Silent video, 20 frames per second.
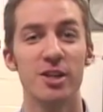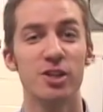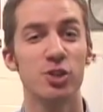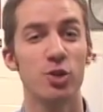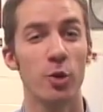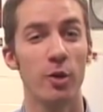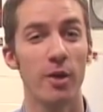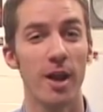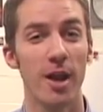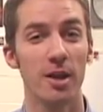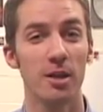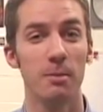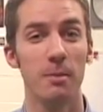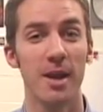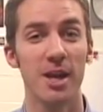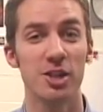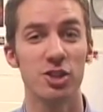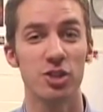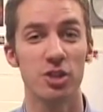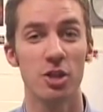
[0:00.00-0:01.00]
a short
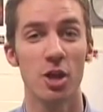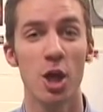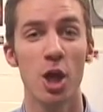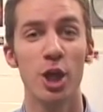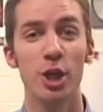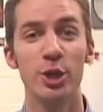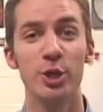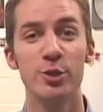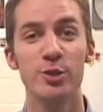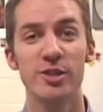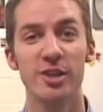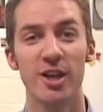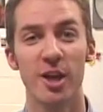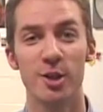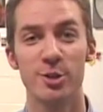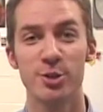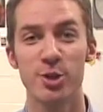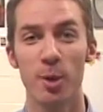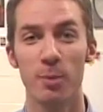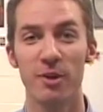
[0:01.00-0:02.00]
animation using
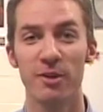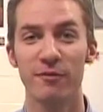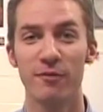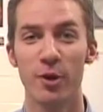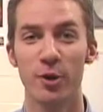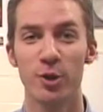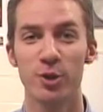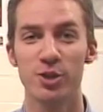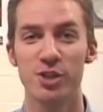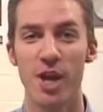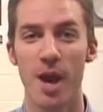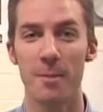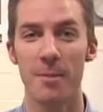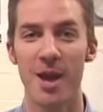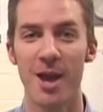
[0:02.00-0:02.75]
Adobe Photoshop